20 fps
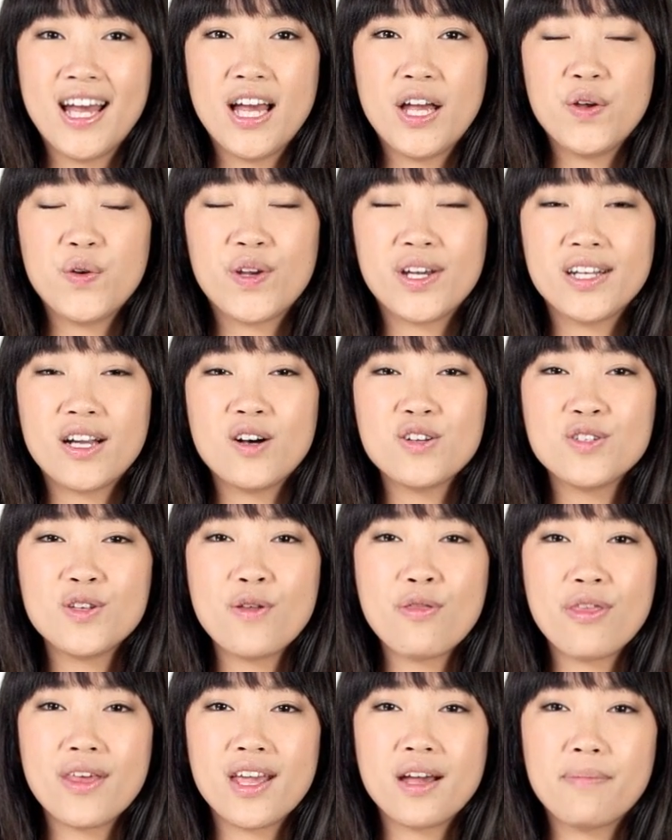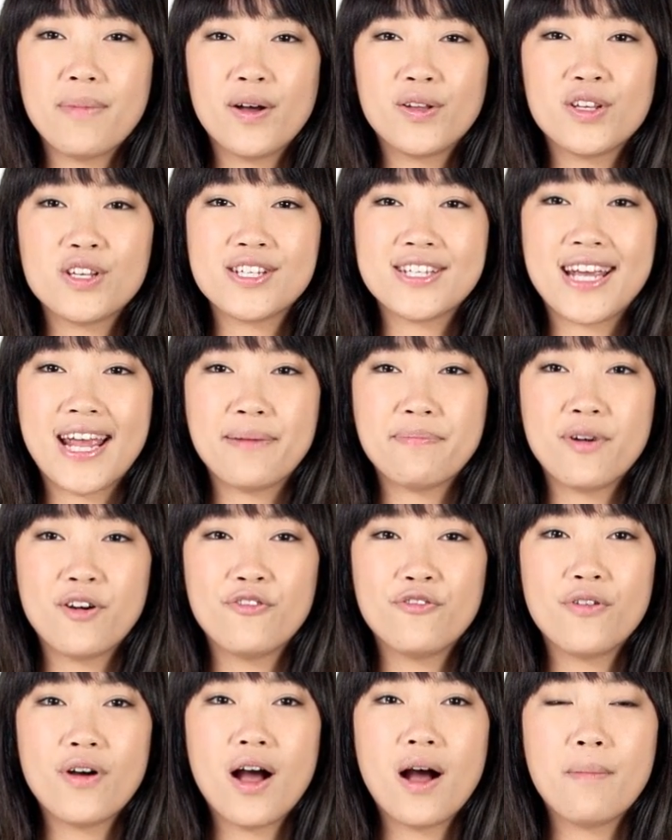You can also think about the shape
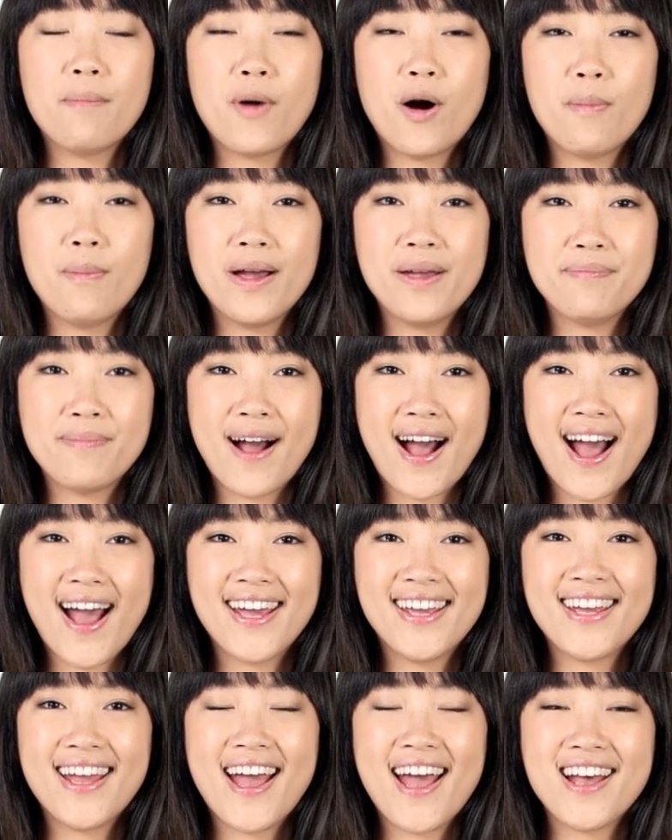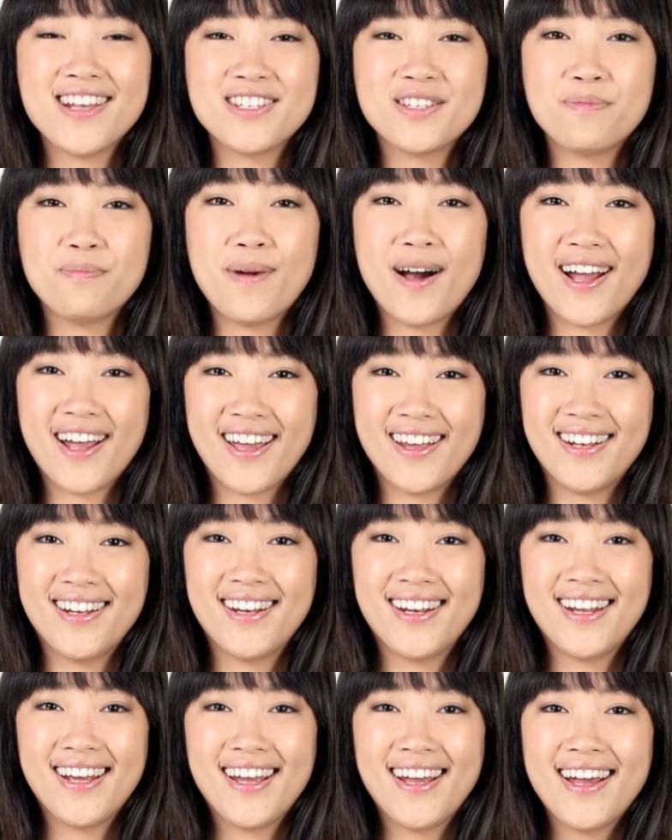of Baaw bai-mái as a bucket,
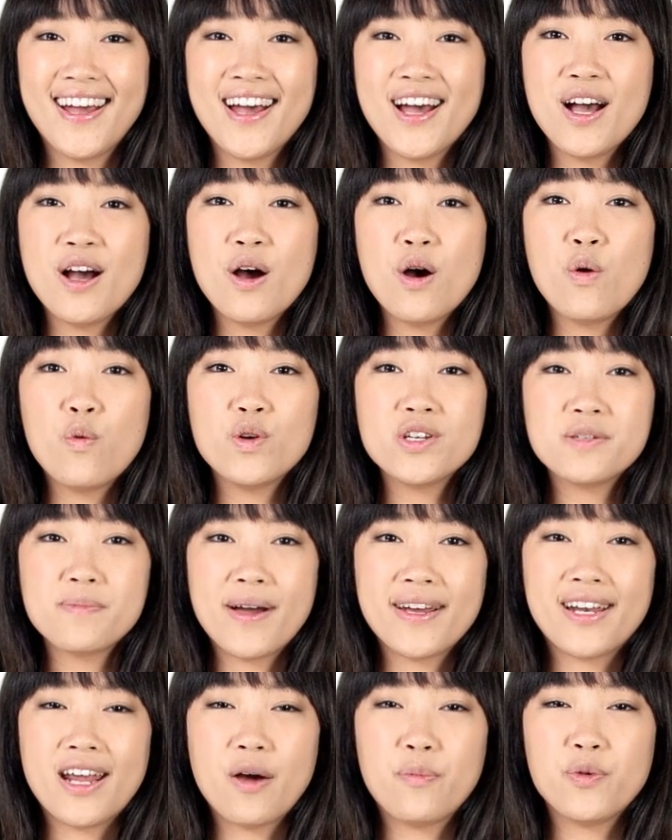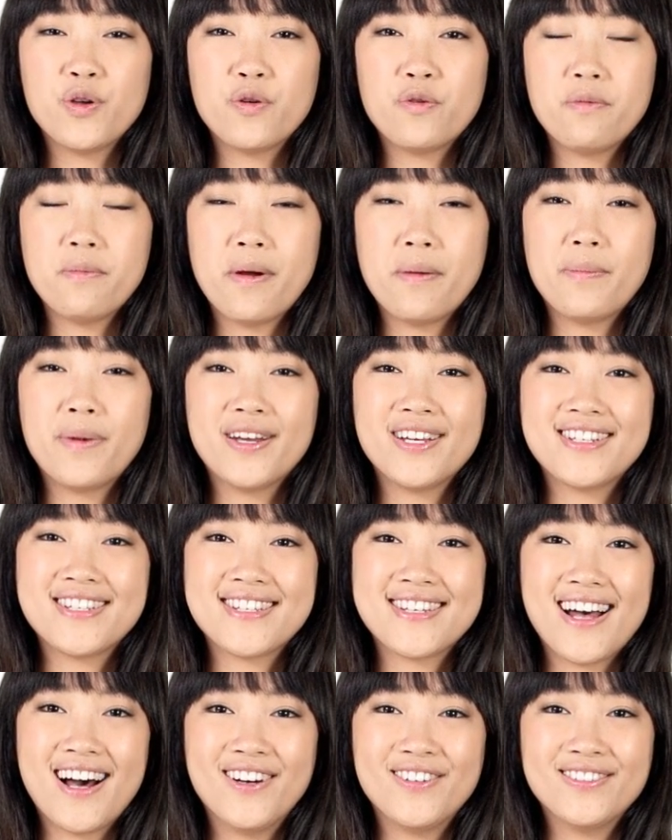which might help you remember
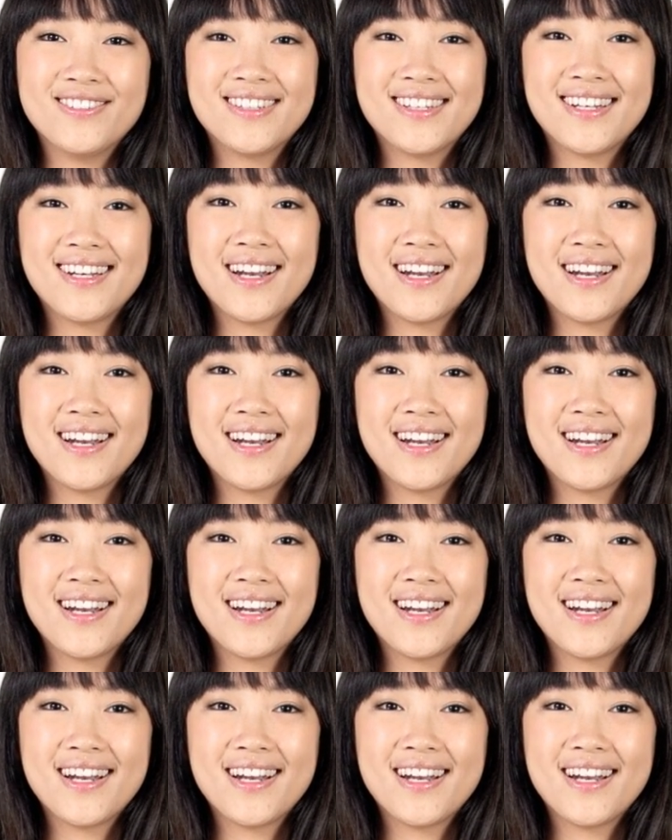its sound.